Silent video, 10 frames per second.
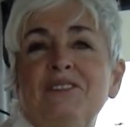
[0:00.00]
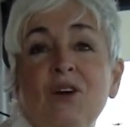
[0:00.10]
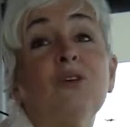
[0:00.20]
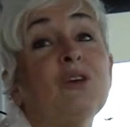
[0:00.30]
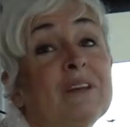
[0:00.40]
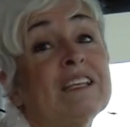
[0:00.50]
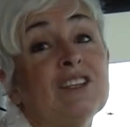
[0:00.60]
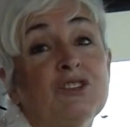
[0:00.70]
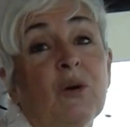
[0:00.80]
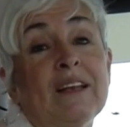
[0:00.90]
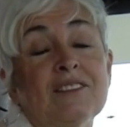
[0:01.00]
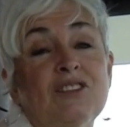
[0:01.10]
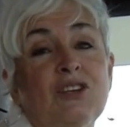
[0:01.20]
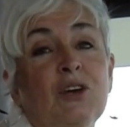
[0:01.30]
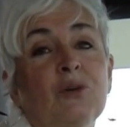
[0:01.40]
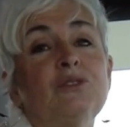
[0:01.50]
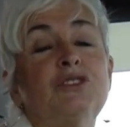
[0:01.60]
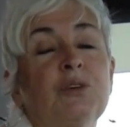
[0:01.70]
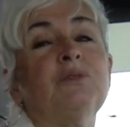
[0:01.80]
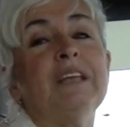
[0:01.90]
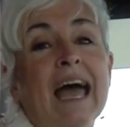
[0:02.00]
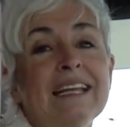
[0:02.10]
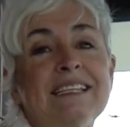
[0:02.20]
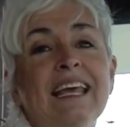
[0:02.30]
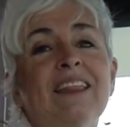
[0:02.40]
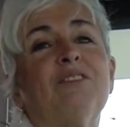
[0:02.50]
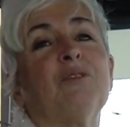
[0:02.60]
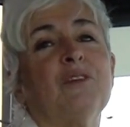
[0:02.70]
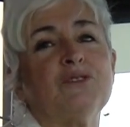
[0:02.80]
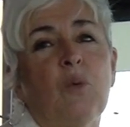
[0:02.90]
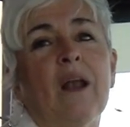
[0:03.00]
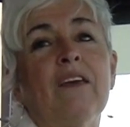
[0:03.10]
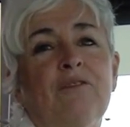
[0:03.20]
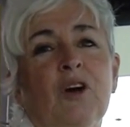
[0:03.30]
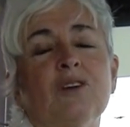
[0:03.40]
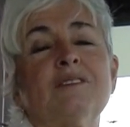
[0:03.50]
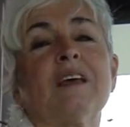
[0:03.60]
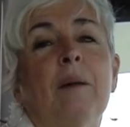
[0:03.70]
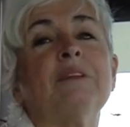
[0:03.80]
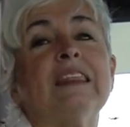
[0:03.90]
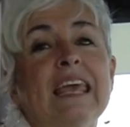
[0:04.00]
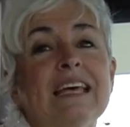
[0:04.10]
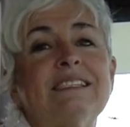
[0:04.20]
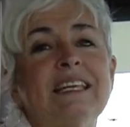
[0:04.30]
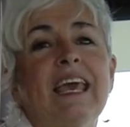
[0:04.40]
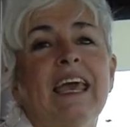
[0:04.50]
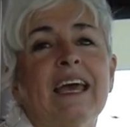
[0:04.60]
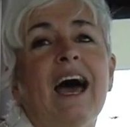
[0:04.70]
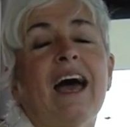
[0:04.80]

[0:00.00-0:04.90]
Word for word: So you need to join us too, June 19th through the 21st. Come to the STA